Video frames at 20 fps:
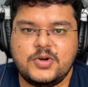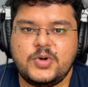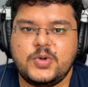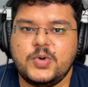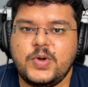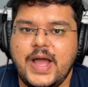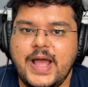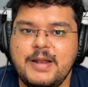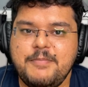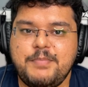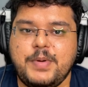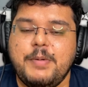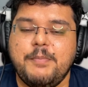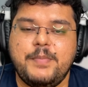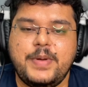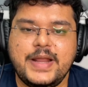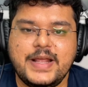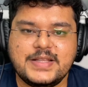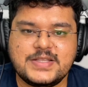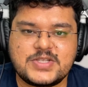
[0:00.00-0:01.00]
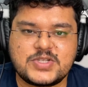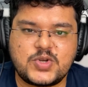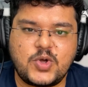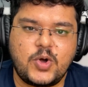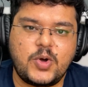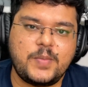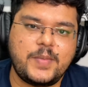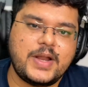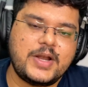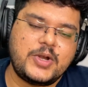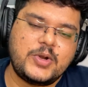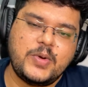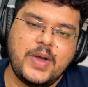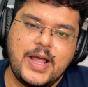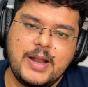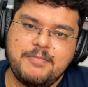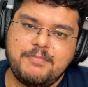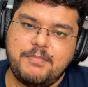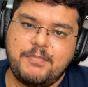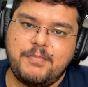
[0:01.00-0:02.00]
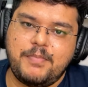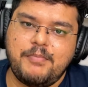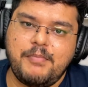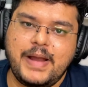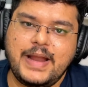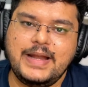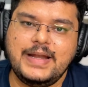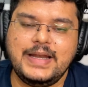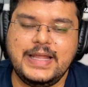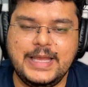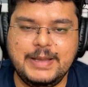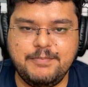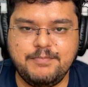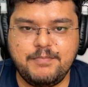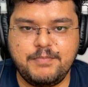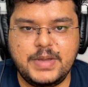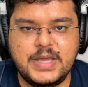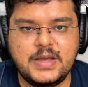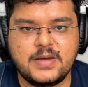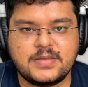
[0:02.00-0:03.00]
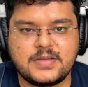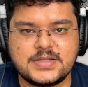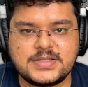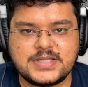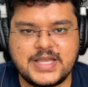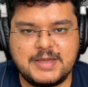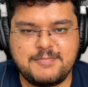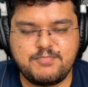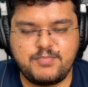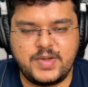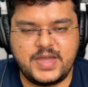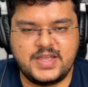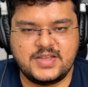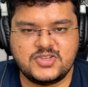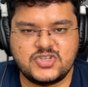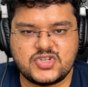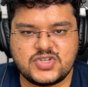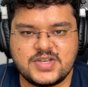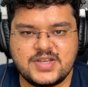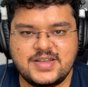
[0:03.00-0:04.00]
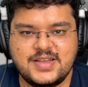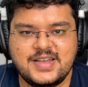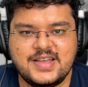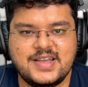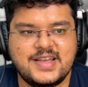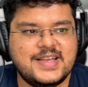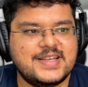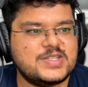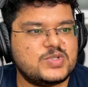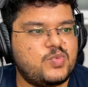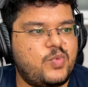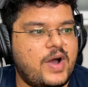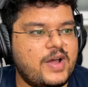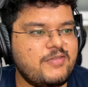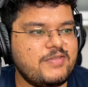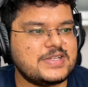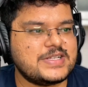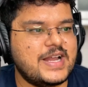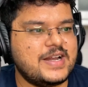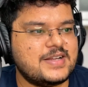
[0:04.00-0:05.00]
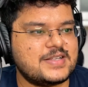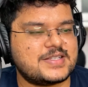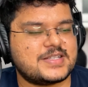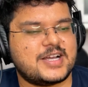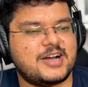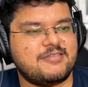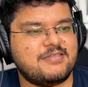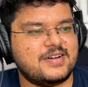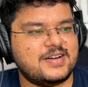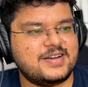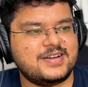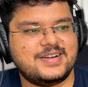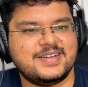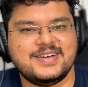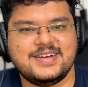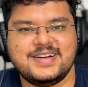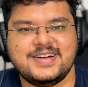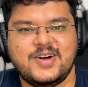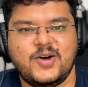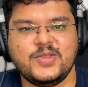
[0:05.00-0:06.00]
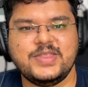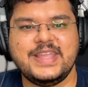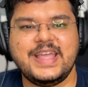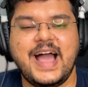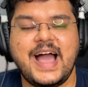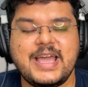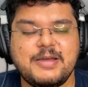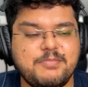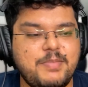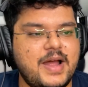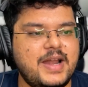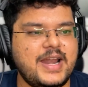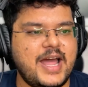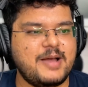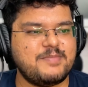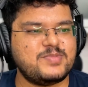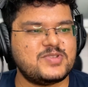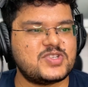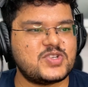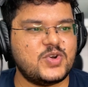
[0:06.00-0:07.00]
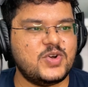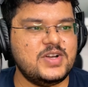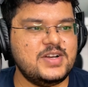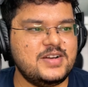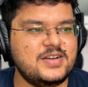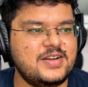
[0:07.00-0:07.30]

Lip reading: to help brainstorm and to help my team be on the same page is one which I discovered on the iPad App Store,